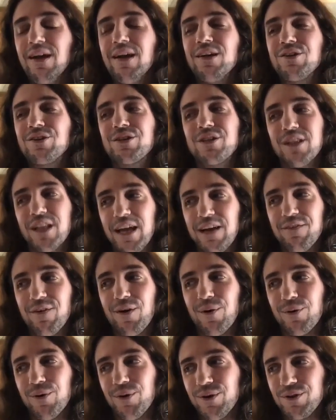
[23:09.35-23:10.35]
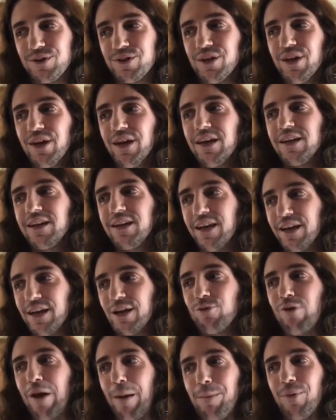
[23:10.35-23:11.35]
slave owners
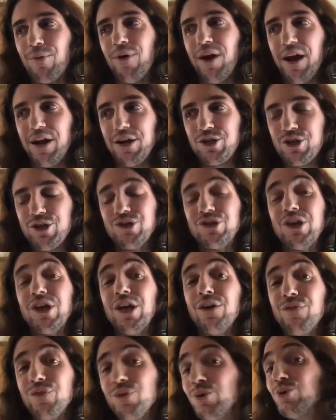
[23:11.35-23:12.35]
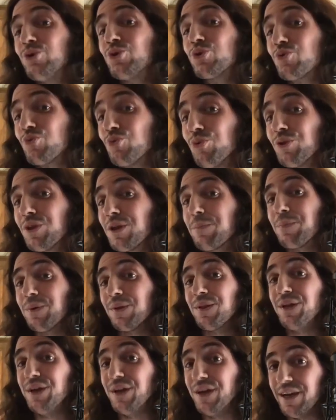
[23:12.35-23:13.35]
getting reparations if you truly
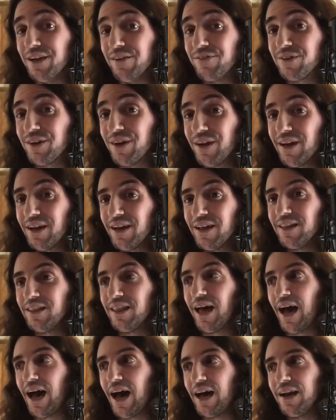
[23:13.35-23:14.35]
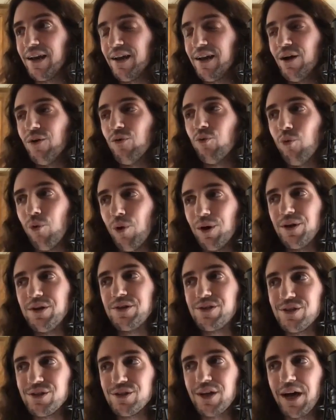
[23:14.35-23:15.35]
believed that one
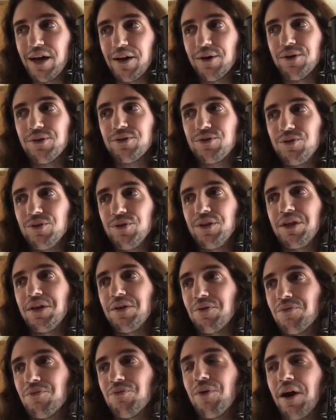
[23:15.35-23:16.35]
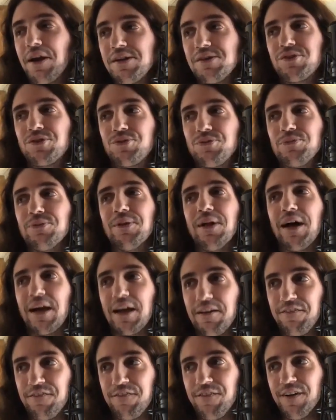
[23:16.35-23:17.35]
is entitled to the right to
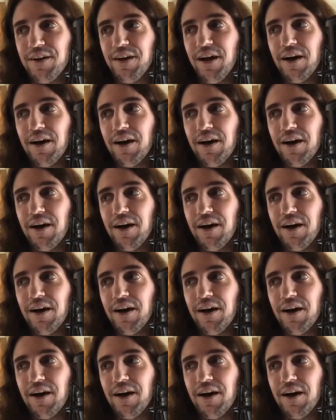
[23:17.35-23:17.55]
life,